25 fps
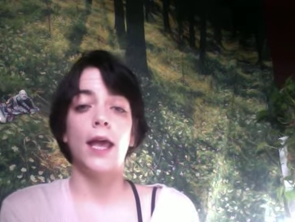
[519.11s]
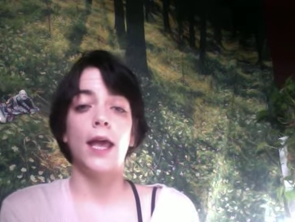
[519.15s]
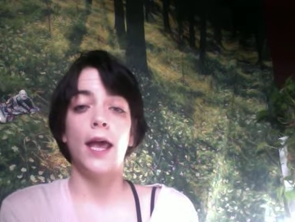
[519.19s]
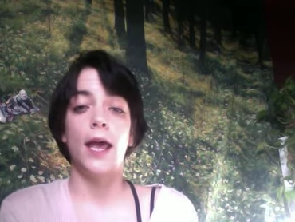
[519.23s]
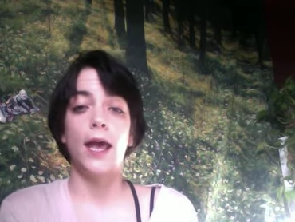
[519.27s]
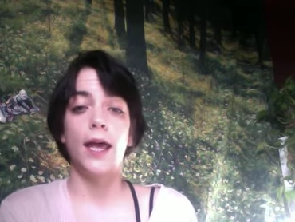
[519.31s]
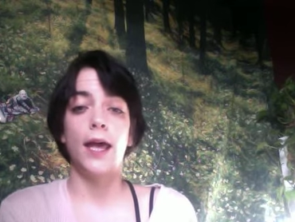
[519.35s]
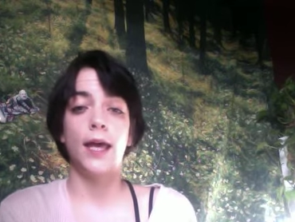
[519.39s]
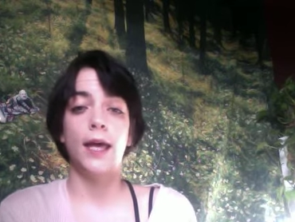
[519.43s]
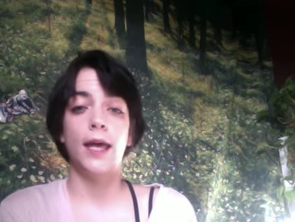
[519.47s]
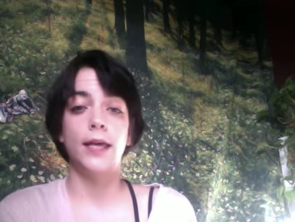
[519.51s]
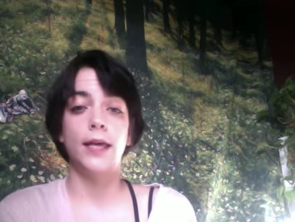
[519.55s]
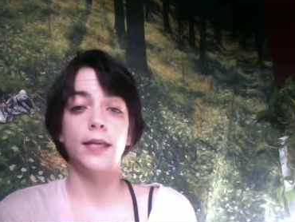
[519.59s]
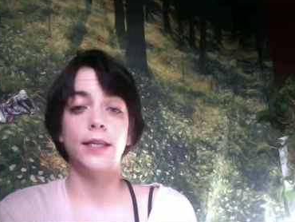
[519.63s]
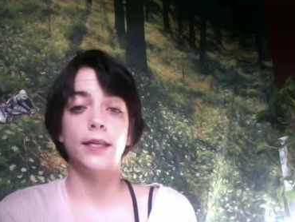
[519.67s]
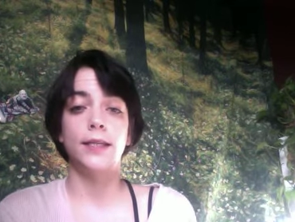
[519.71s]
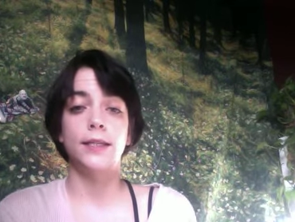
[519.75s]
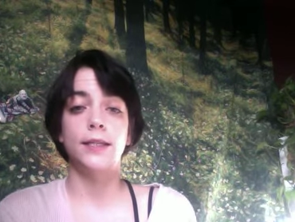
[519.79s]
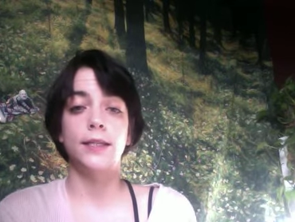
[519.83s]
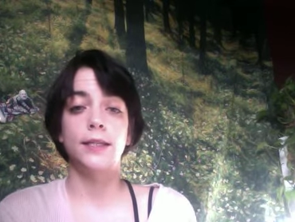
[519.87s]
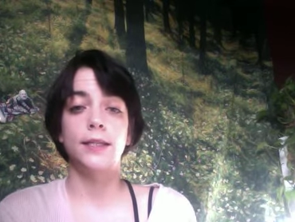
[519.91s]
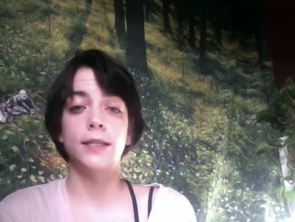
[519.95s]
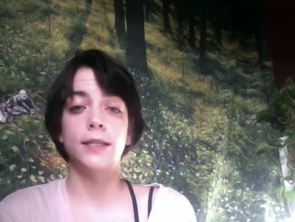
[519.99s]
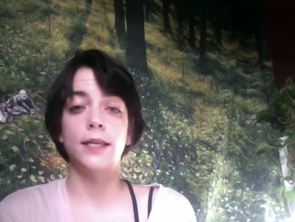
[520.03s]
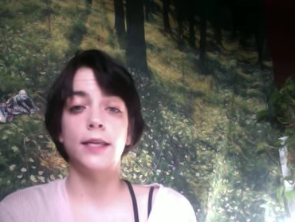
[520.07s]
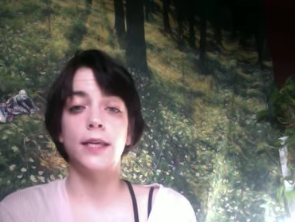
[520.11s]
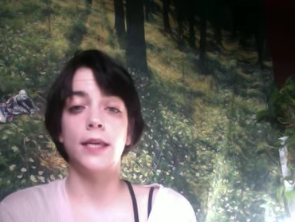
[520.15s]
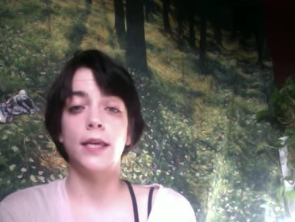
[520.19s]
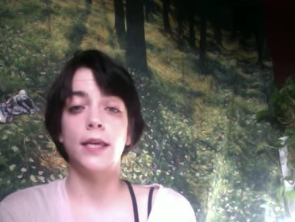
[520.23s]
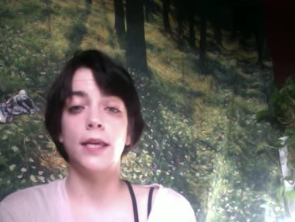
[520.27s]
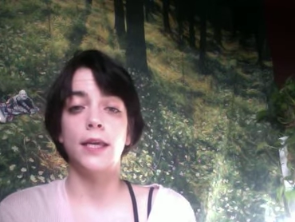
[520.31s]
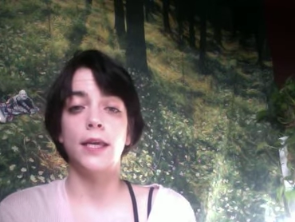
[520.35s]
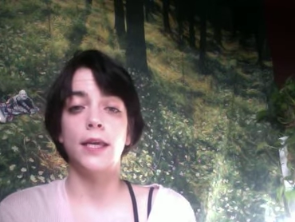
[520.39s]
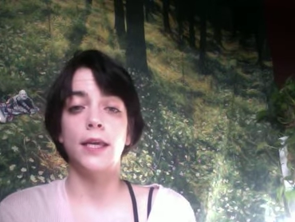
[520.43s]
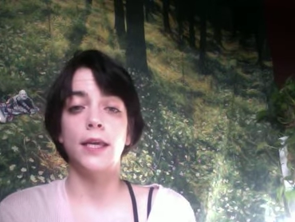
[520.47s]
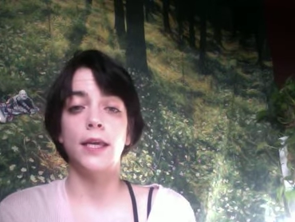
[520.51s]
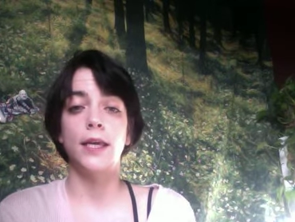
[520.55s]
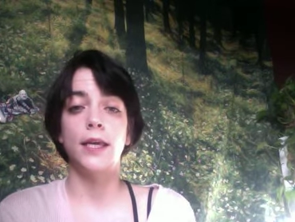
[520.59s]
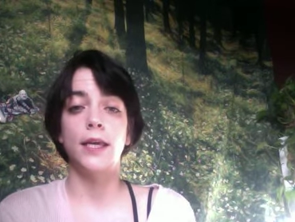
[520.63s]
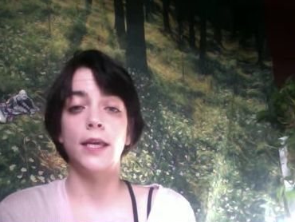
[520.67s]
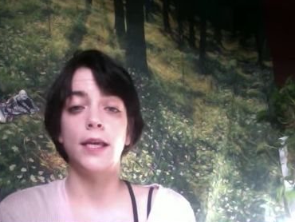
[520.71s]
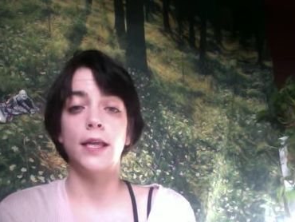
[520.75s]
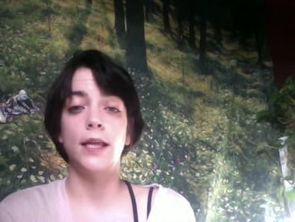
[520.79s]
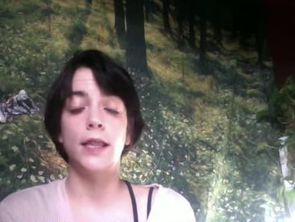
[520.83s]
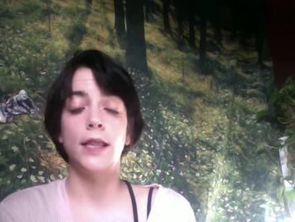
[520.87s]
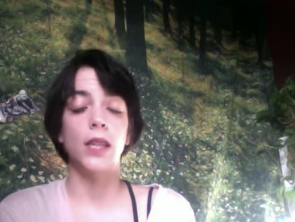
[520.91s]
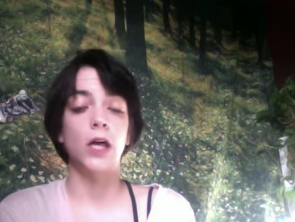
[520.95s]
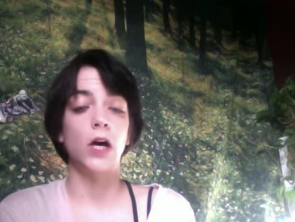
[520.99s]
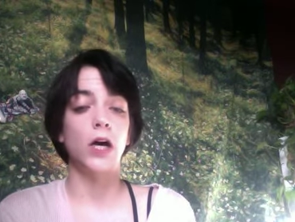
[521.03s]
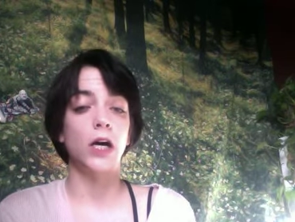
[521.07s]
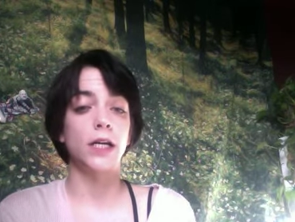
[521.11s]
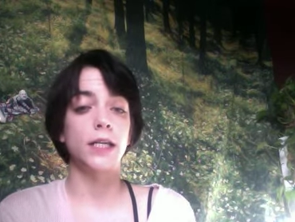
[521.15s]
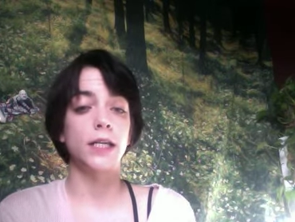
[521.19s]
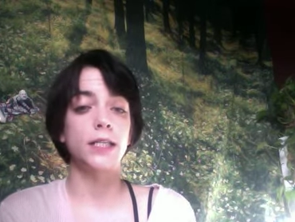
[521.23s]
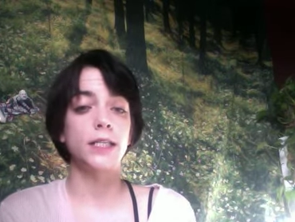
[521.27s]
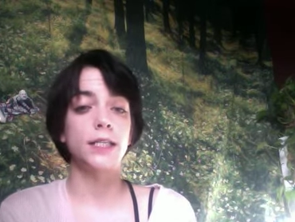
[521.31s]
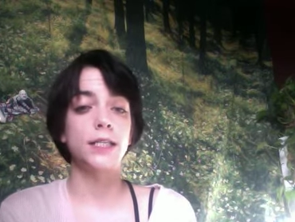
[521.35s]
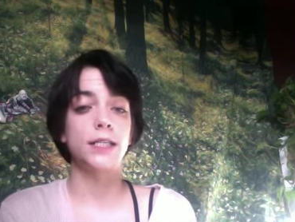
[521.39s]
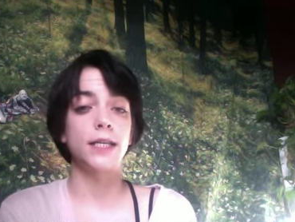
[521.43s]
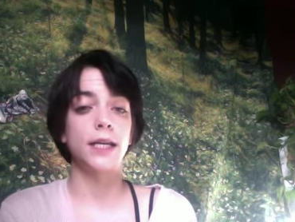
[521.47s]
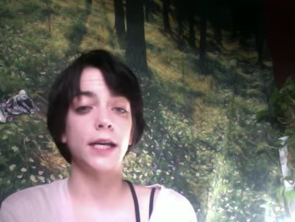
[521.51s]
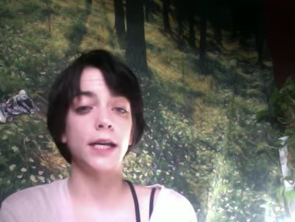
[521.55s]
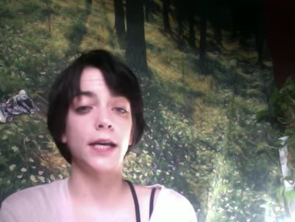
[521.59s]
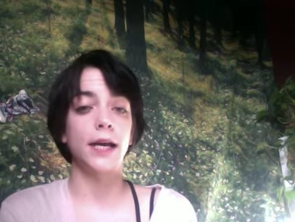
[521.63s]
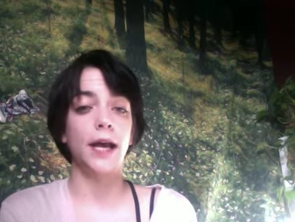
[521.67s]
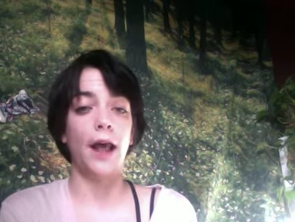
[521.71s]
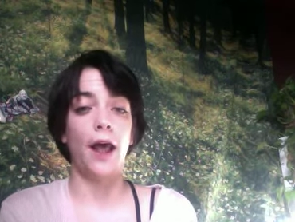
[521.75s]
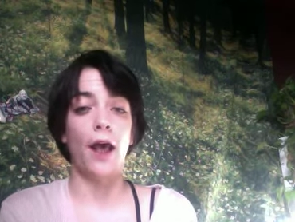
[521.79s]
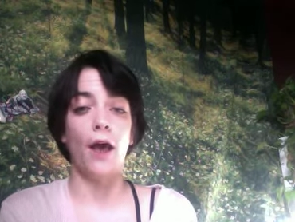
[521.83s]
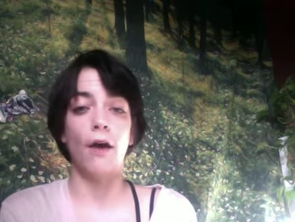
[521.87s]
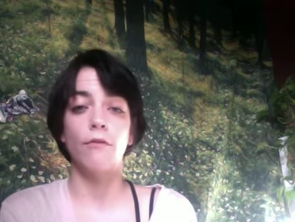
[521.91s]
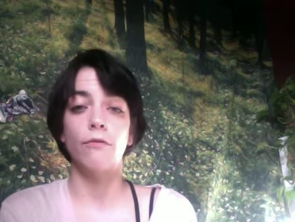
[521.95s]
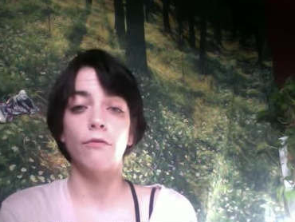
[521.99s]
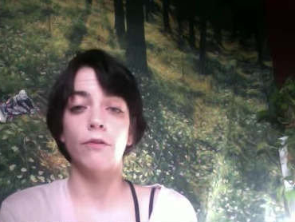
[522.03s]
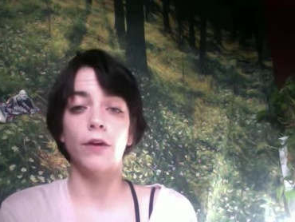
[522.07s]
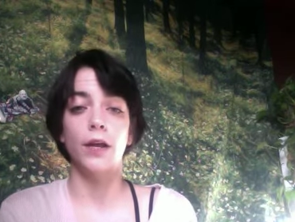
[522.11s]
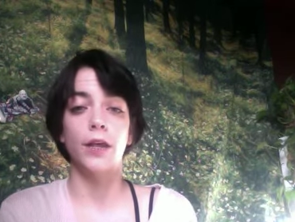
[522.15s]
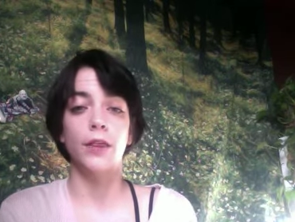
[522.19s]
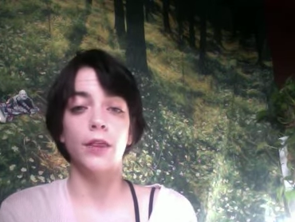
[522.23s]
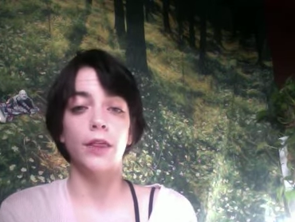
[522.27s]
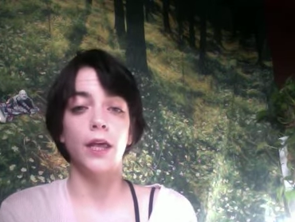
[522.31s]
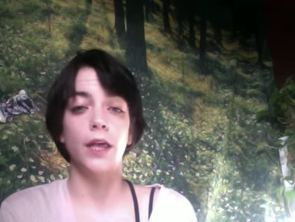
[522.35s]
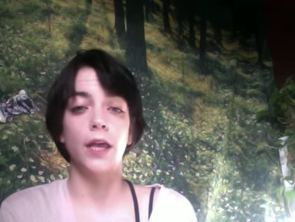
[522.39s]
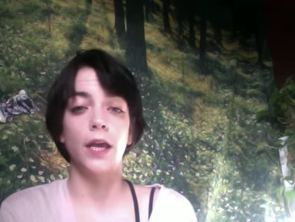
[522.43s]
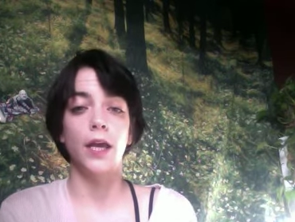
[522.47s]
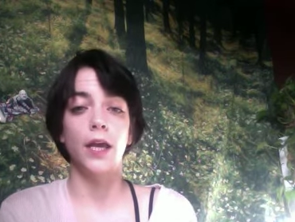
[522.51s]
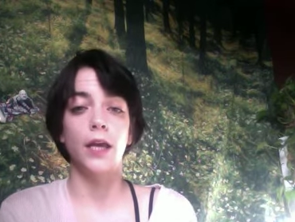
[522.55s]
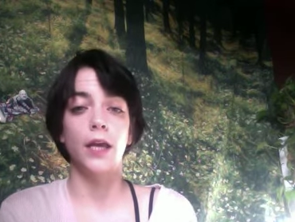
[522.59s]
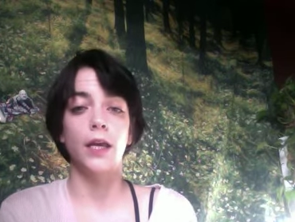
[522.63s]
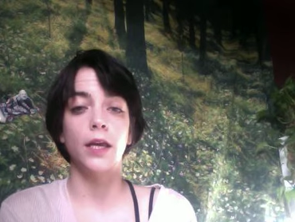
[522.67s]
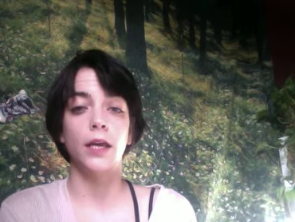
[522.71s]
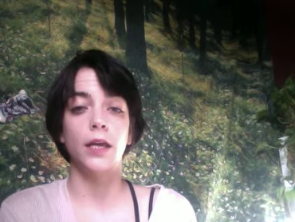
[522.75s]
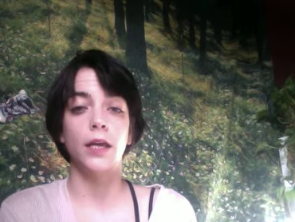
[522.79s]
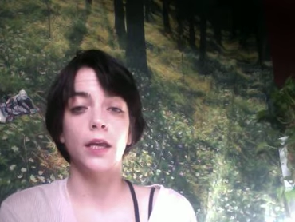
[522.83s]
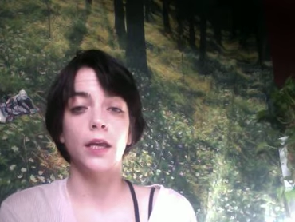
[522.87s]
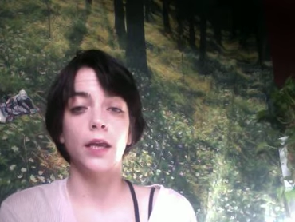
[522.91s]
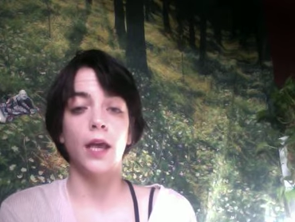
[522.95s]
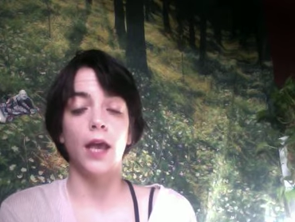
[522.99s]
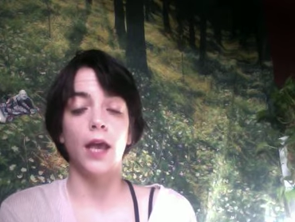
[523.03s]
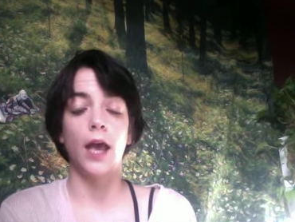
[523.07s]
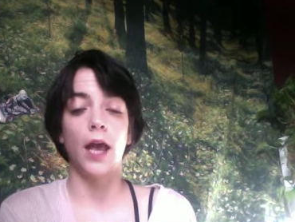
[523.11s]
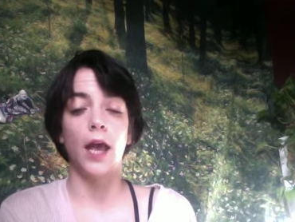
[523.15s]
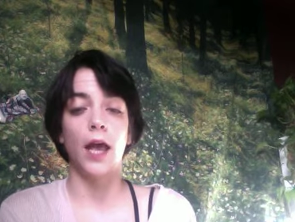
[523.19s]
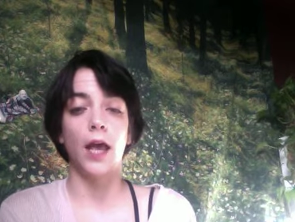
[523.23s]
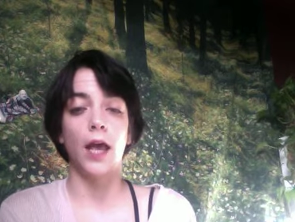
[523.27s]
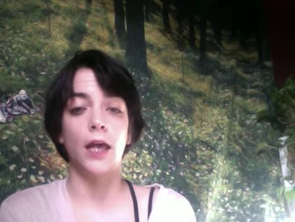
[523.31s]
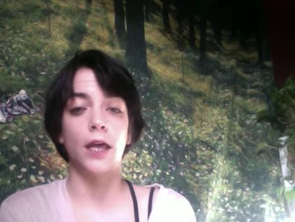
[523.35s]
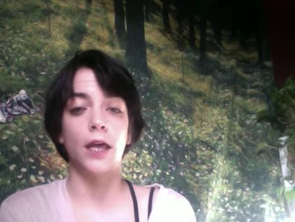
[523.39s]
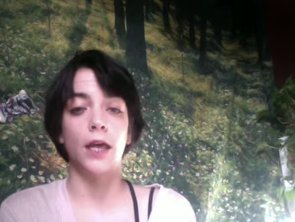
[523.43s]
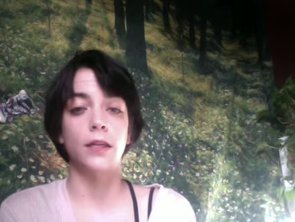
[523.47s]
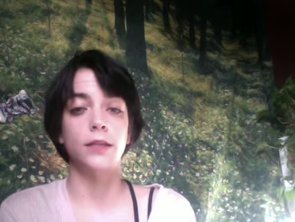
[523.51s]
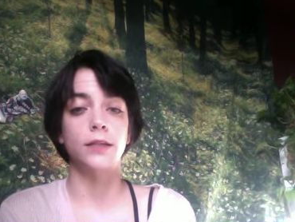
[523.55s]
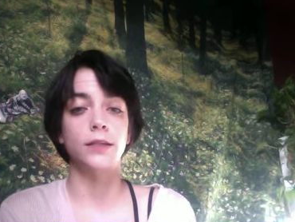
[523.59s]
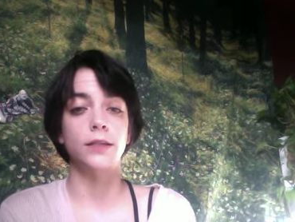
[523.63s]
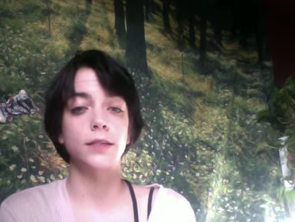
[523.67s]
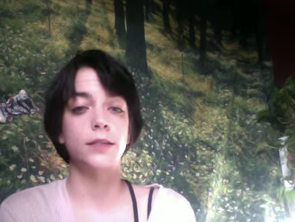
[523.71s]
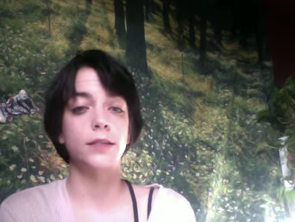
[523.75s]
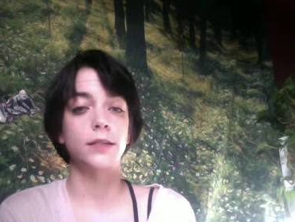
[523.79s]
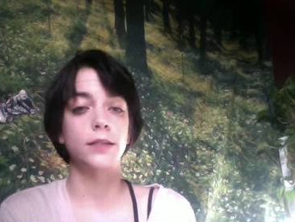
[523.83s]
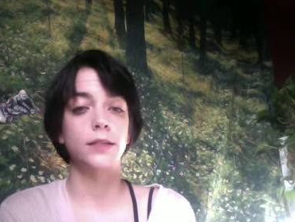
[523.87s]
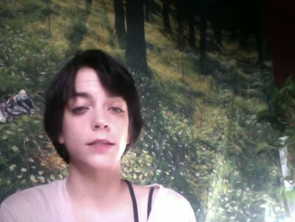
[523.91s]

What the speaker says: and he lost everything and